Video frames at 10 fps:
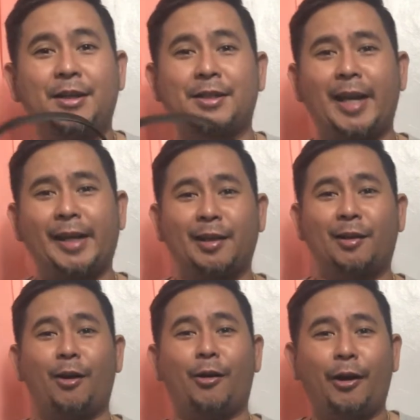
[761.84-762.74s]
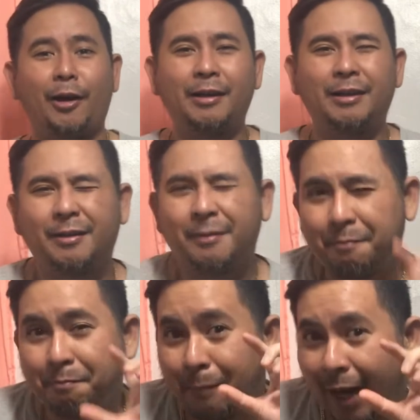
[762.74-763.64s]
Second caller,
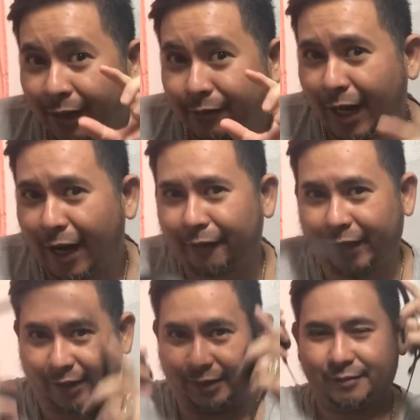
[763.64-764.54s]
mild irate.